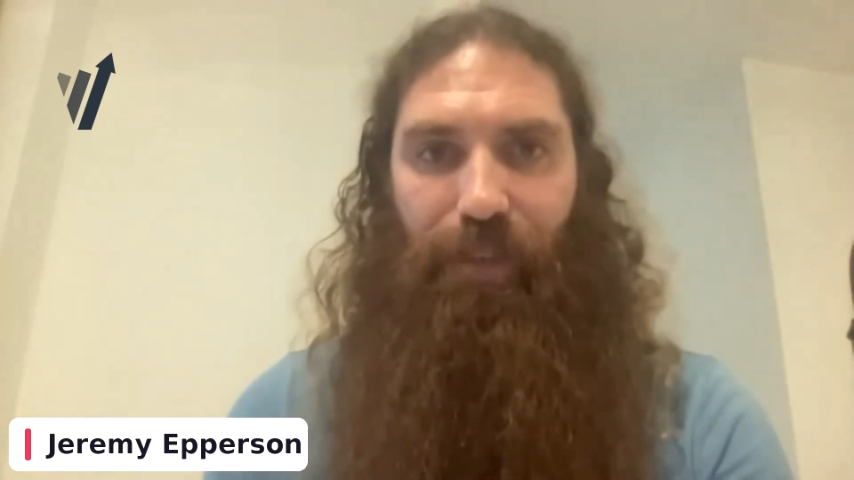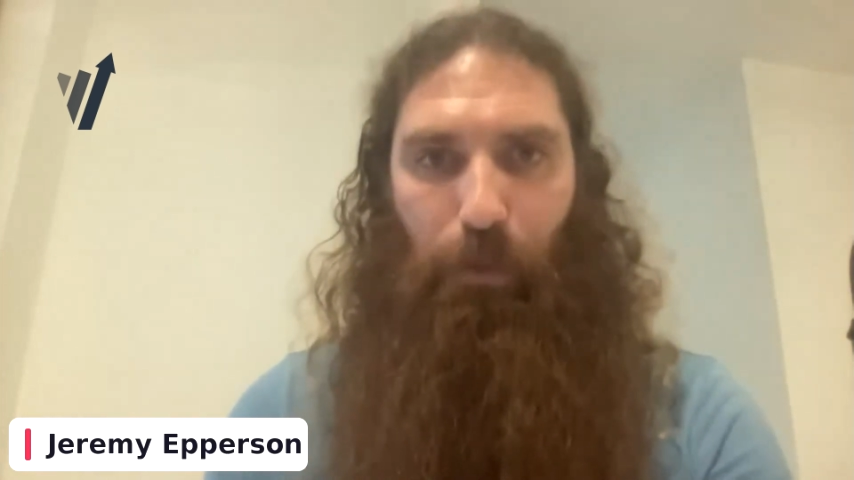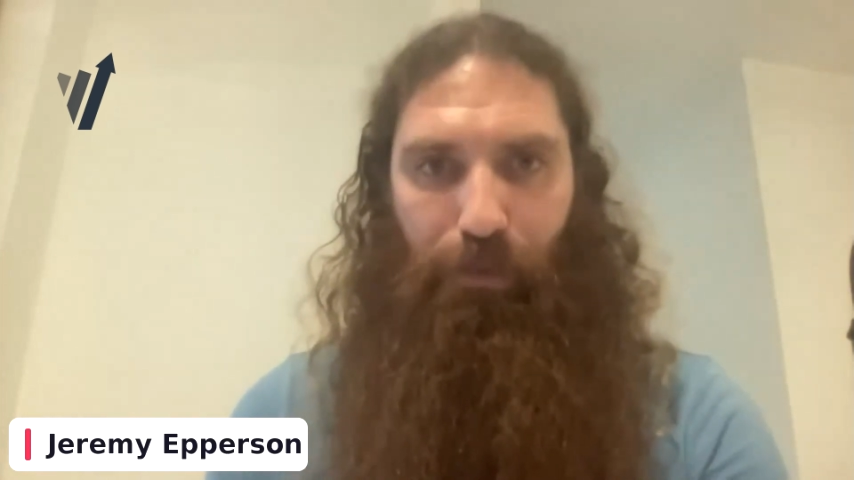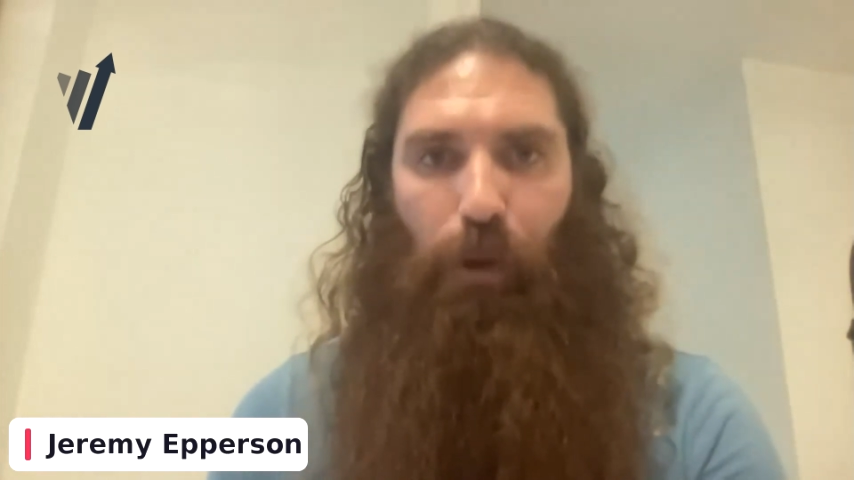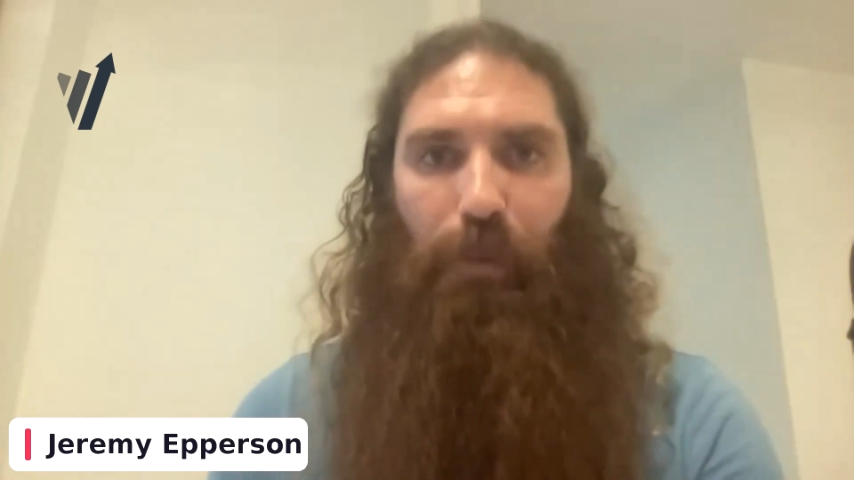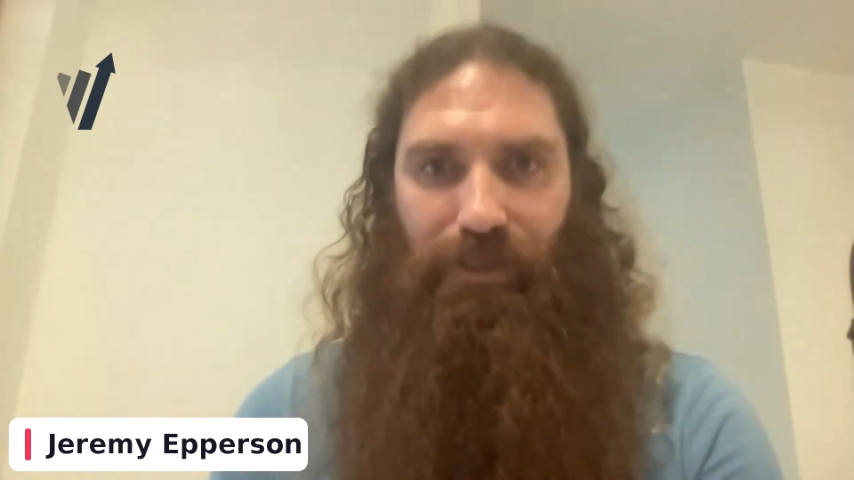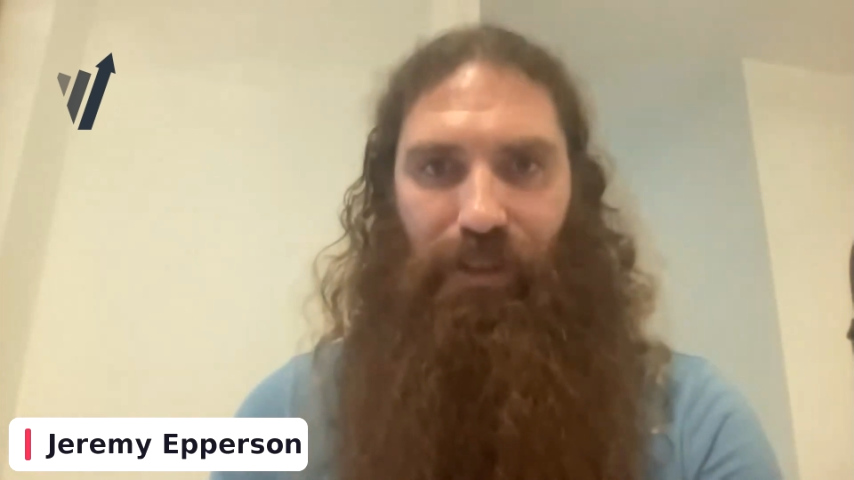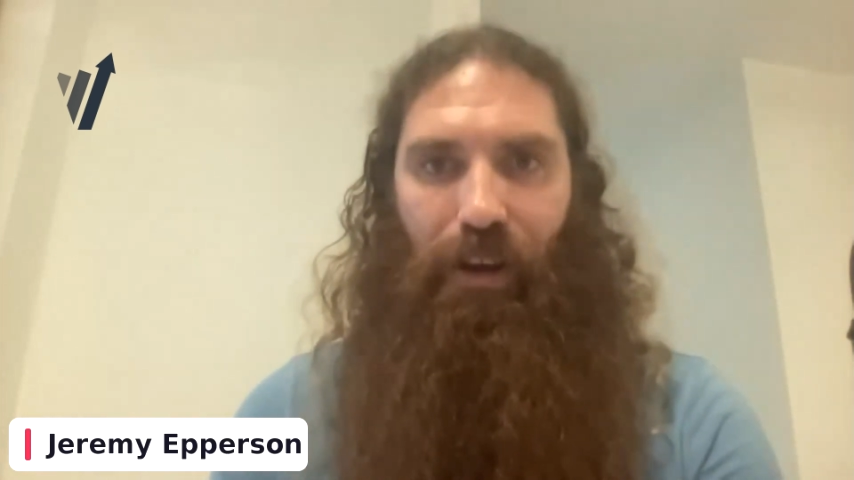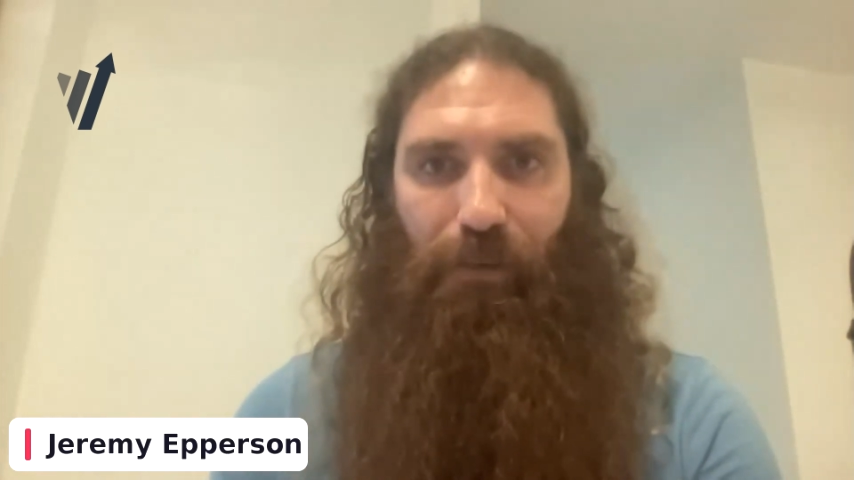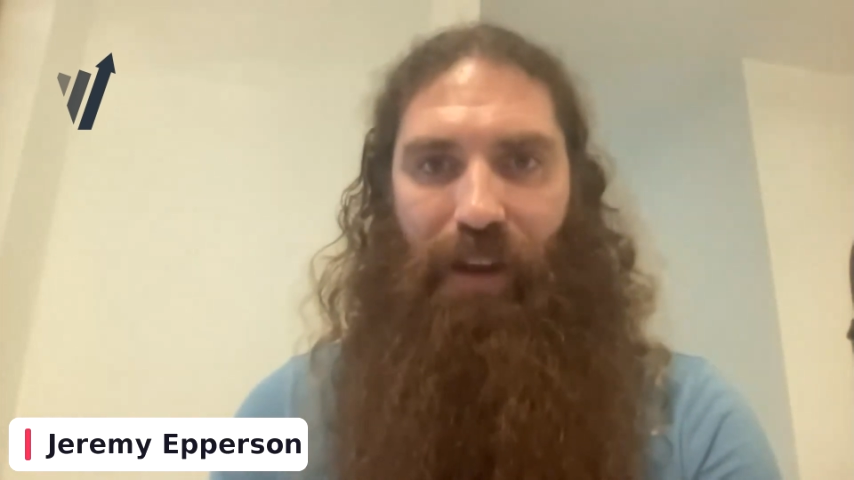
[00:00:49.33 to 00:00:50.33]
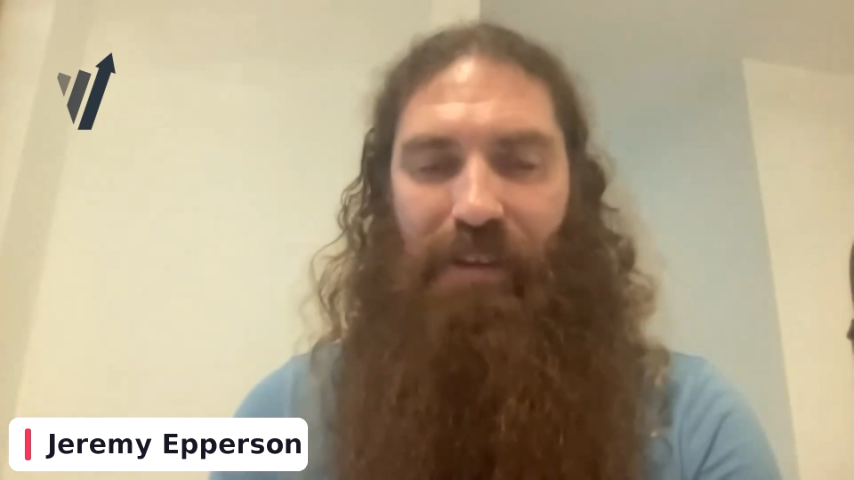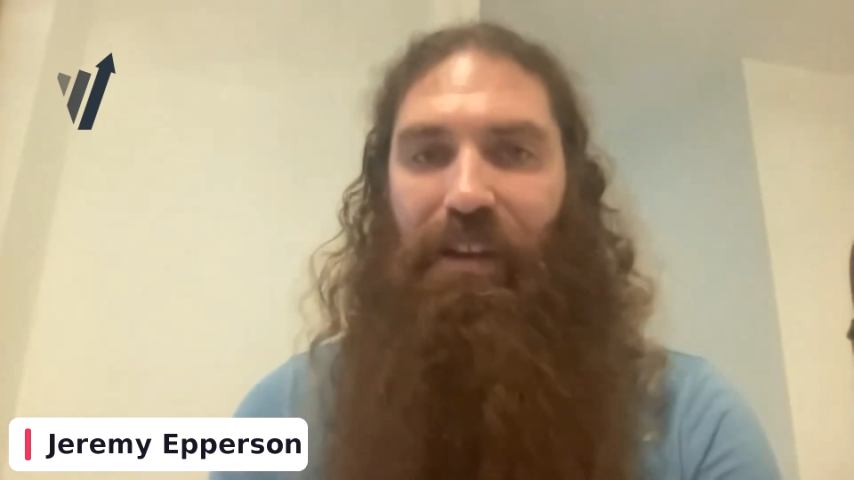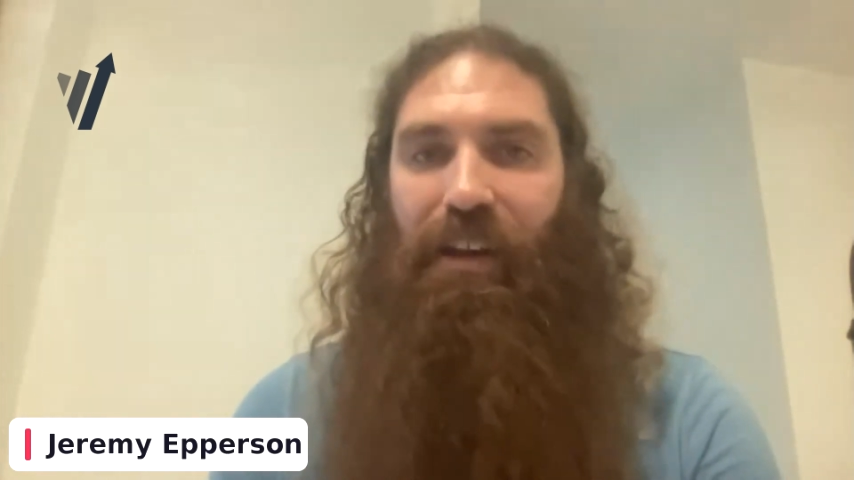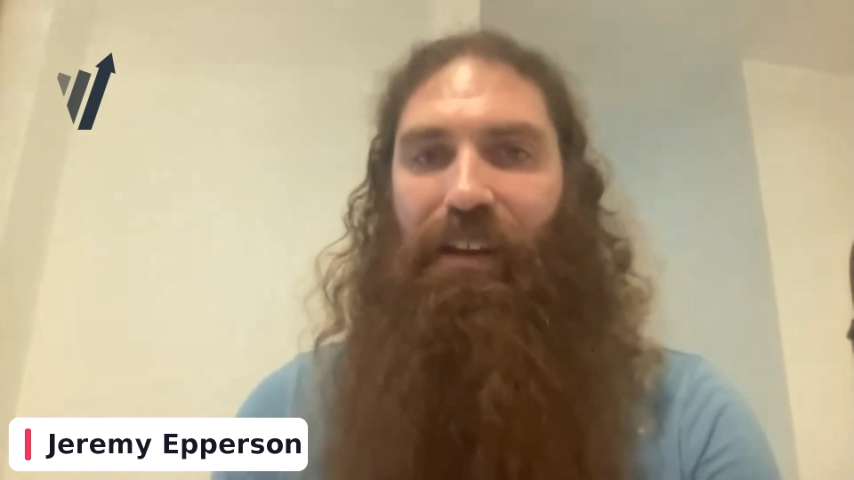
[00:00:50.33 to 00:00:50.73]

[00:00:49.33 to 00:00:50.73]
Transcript: that we're focusing on, right?